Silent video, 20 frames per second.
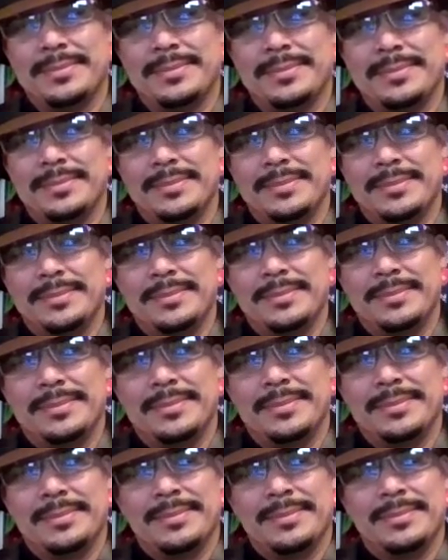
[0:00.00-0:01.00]

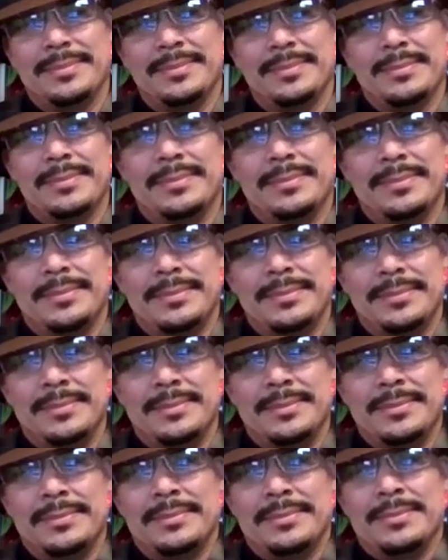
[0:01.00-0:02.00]

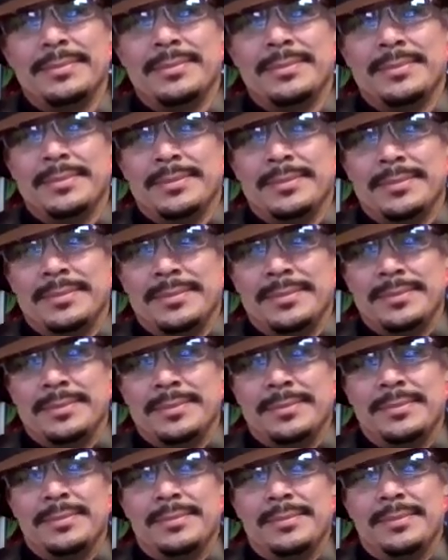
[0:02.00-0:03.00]

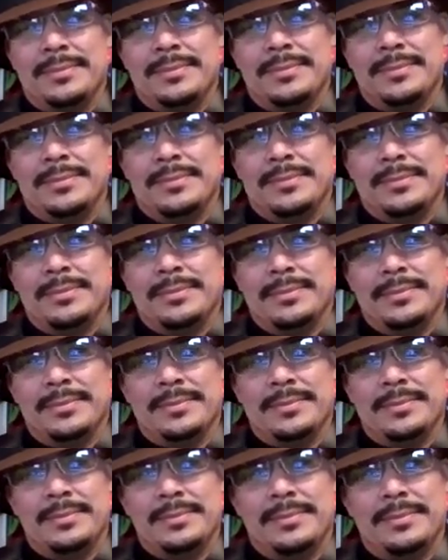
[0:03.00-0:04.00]

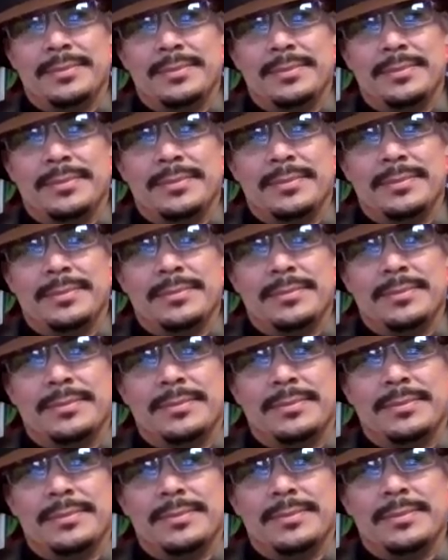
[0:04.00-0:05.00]

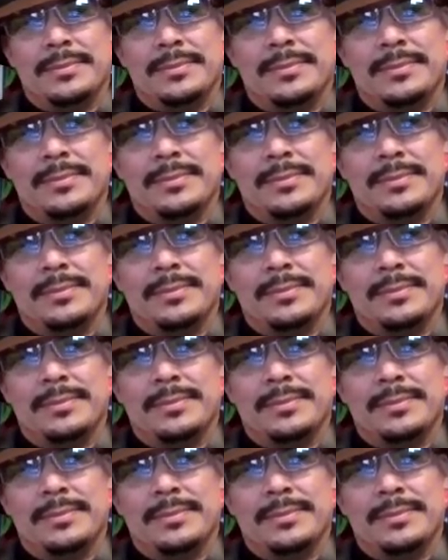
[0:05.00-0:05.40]
This person isn't speaking.